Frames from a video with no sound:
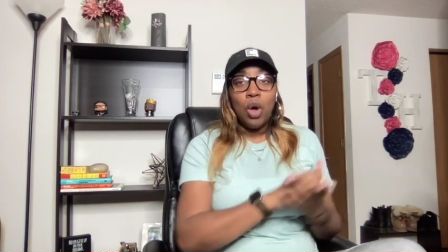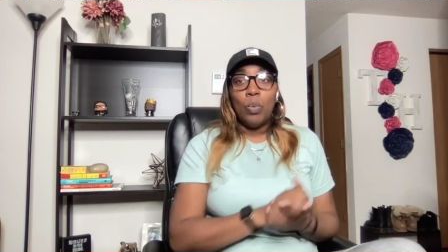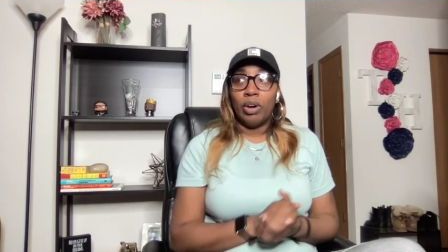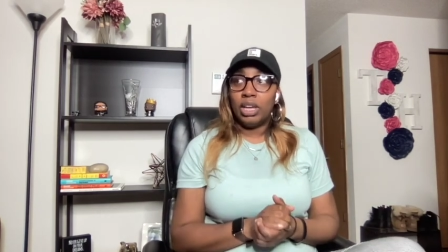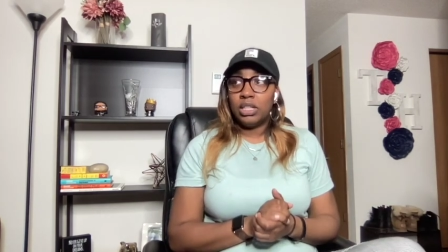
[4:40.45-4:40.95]

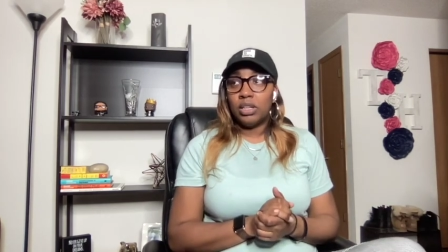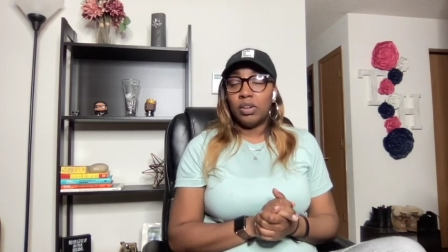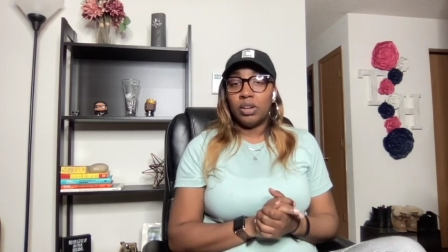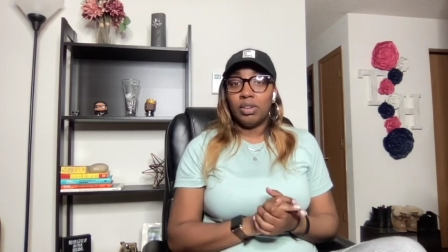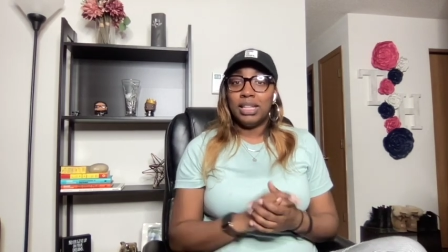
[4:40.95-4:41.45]
where he
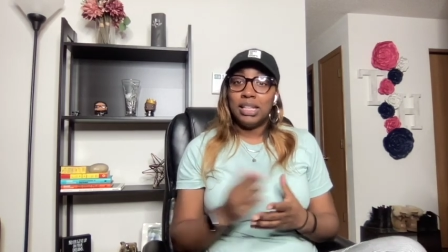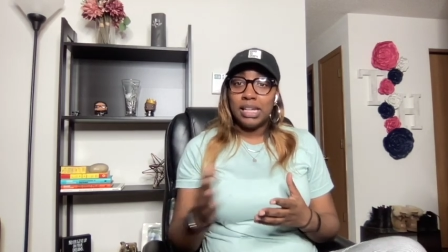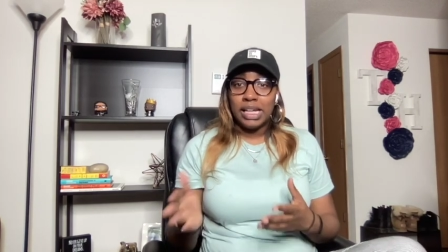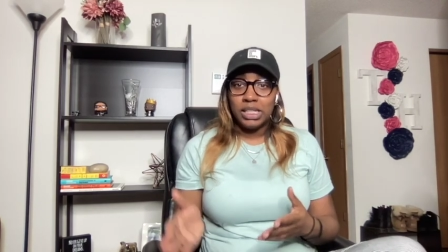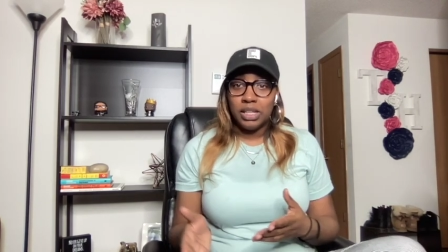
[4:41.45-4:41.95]
told her he
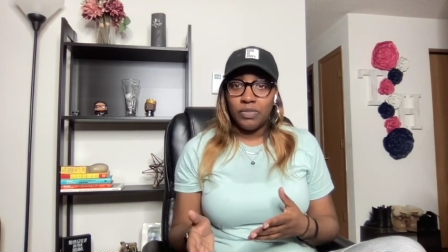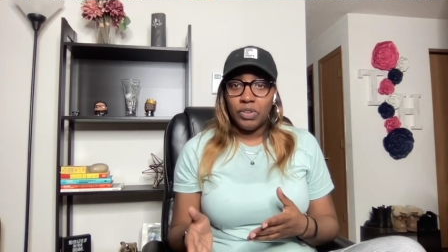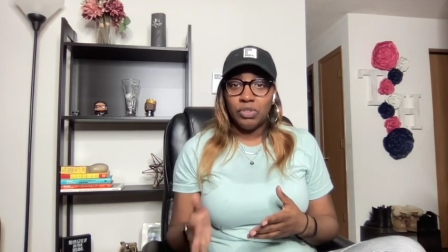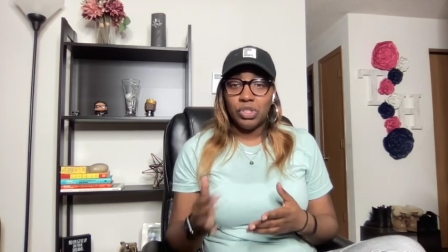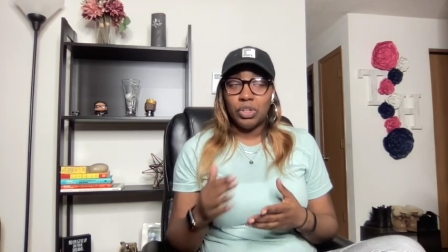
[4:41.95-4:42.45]
did not see a
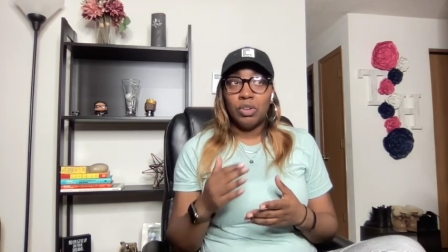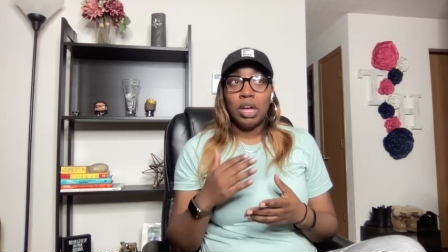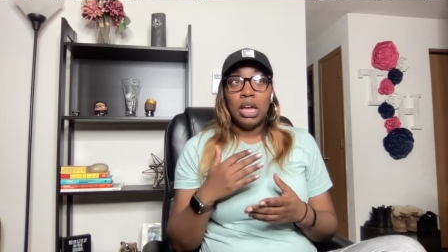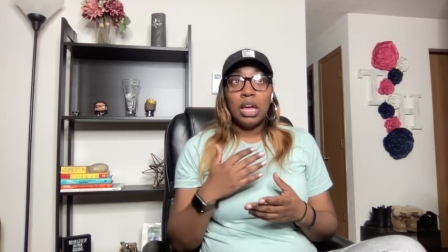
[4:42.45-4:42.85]
future.